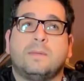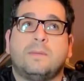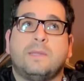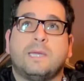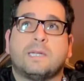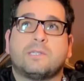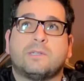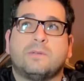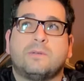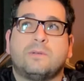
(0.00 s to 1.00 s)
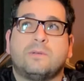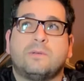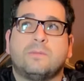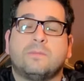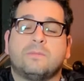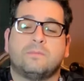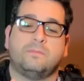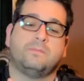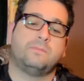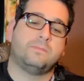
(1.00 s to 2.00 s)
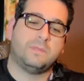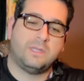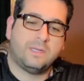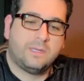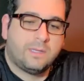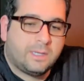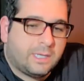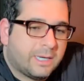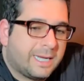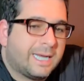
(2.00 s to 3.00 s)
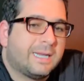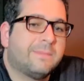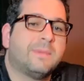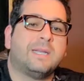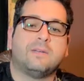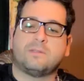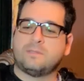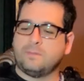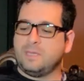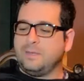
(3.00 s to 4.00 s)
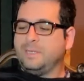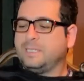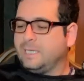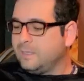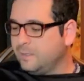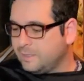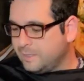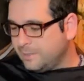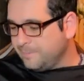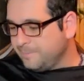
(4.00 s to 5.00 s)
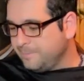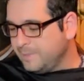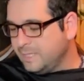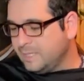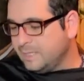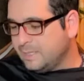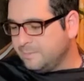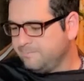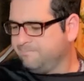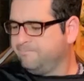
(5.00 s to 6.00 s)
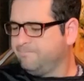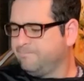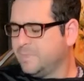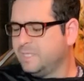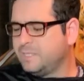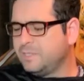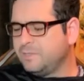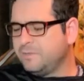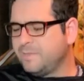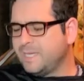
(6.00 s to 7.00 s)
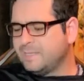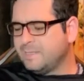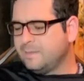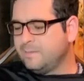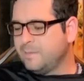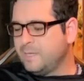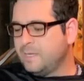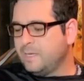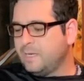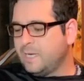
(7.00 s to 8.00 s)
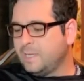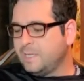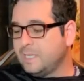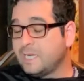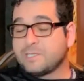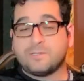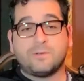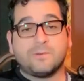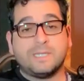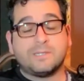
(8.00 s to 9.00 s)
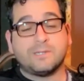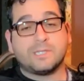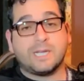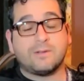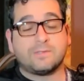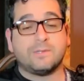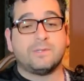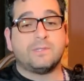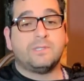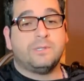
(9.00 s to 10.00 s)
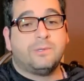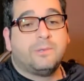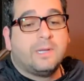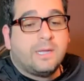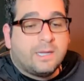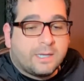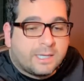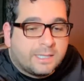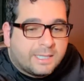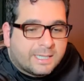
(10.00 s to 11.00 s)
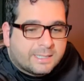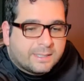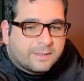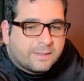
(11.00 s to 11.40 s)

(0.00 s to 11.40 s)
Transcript: national... Here, I got it in my notes. Let me take a look here. The Institute of Medicine and the National Research Council to conduct